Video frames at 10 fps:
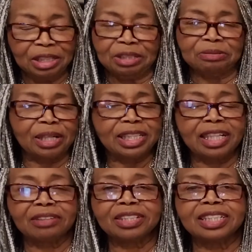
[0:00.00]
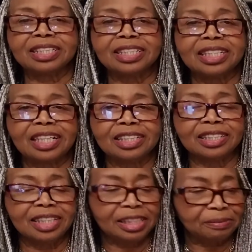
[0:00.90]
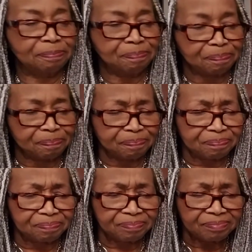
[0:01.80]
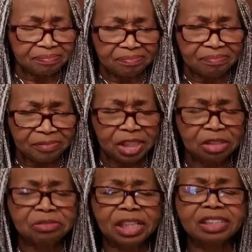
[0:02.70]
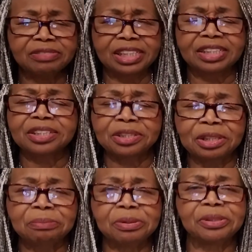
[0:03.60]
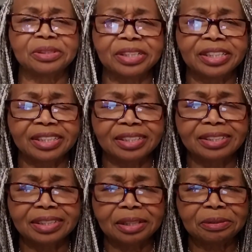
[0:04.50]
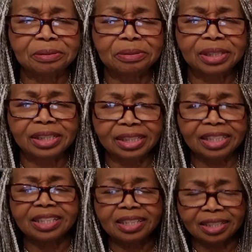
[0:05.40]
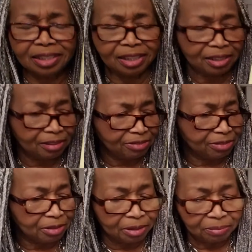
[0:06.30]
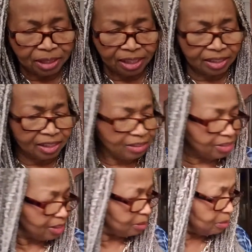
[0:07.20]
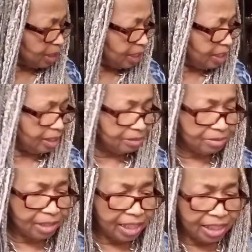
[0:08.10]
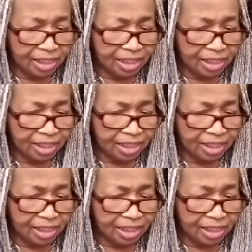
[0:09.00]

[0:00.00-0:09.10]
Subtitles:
write down things that are relevant to your book. So this is another form, another way of writing,